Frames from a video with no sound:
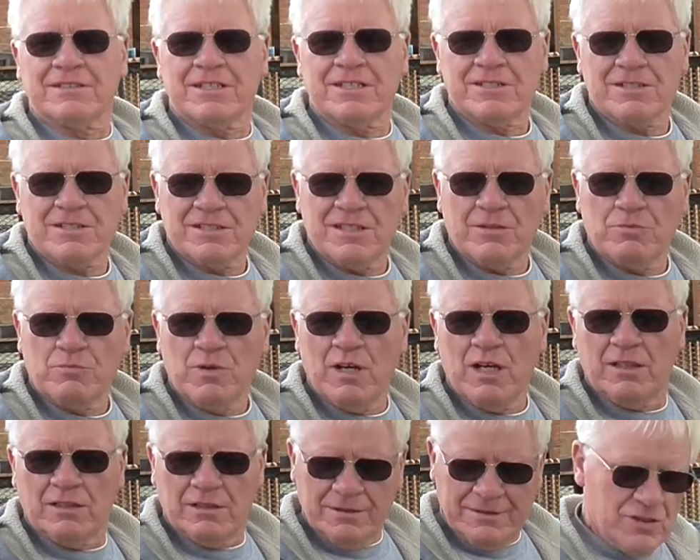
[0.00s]
uh, teacher said,
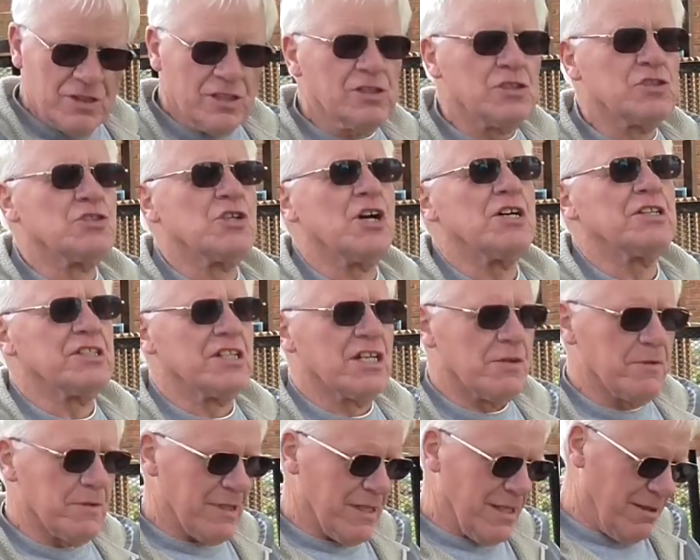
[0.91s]
well, little Johnny
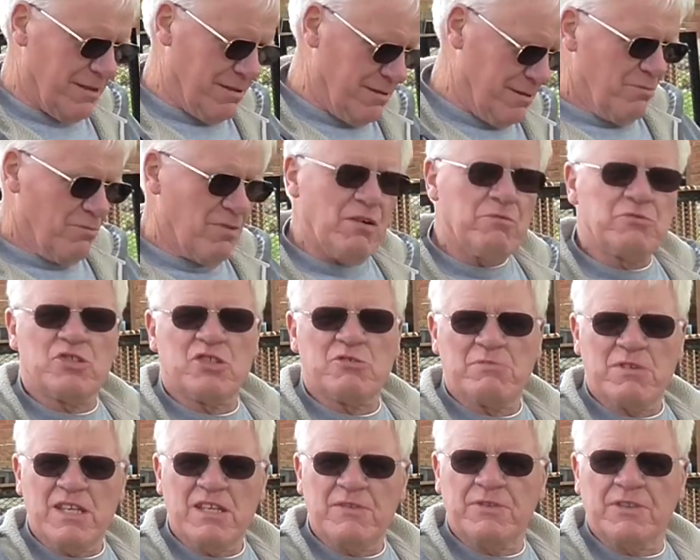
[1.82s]
over there, what would
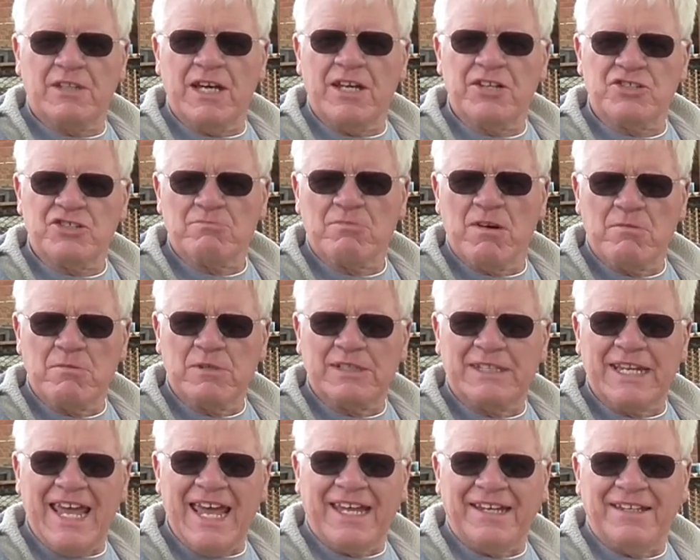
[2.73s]
you be if you ate your mom
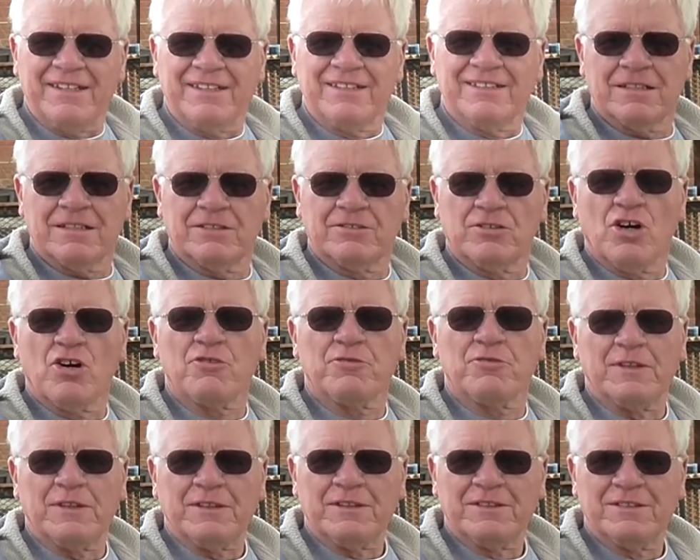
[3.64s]
and dad? An
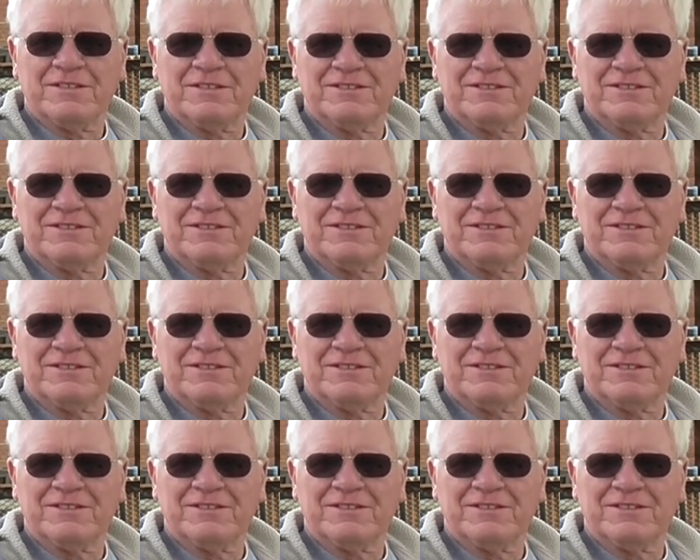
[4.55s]
orphan.